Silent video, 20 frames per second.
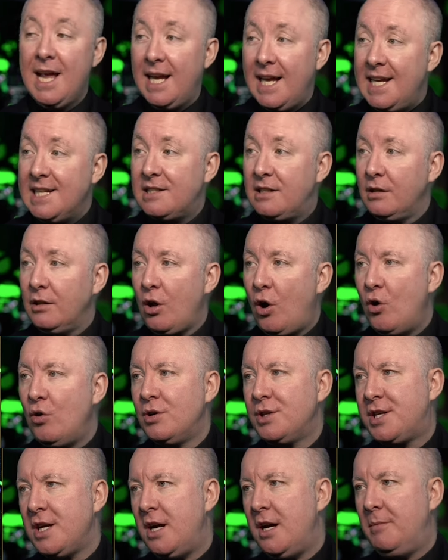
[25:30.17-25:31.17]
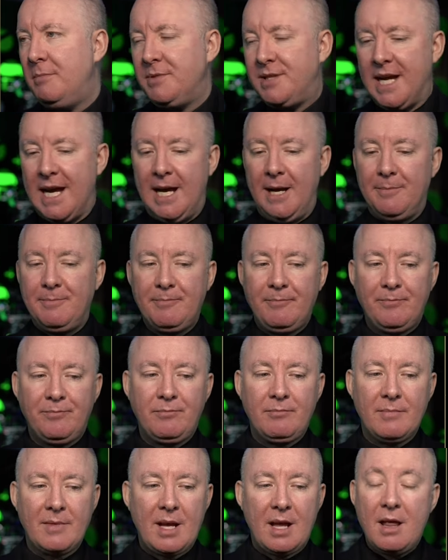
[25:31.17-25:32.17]
is long-term debt.
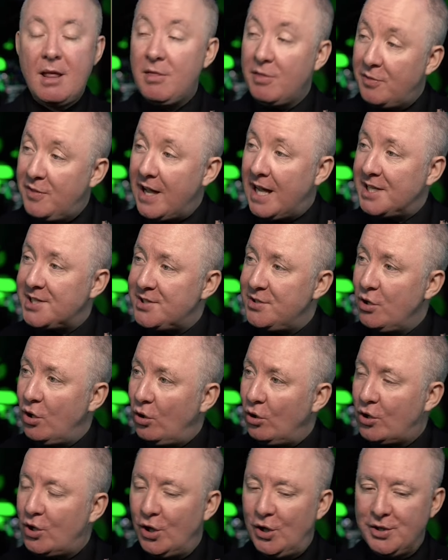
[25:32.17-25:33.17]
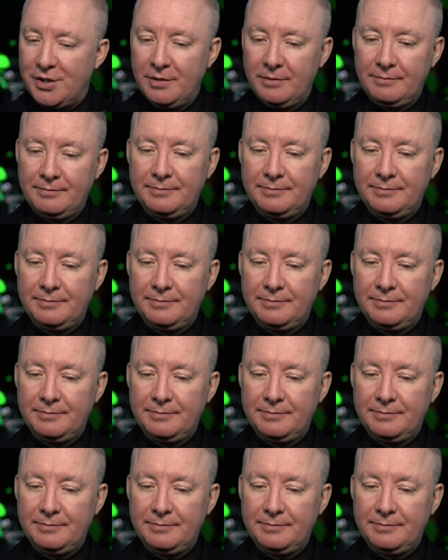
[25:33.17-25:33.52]
That's not good.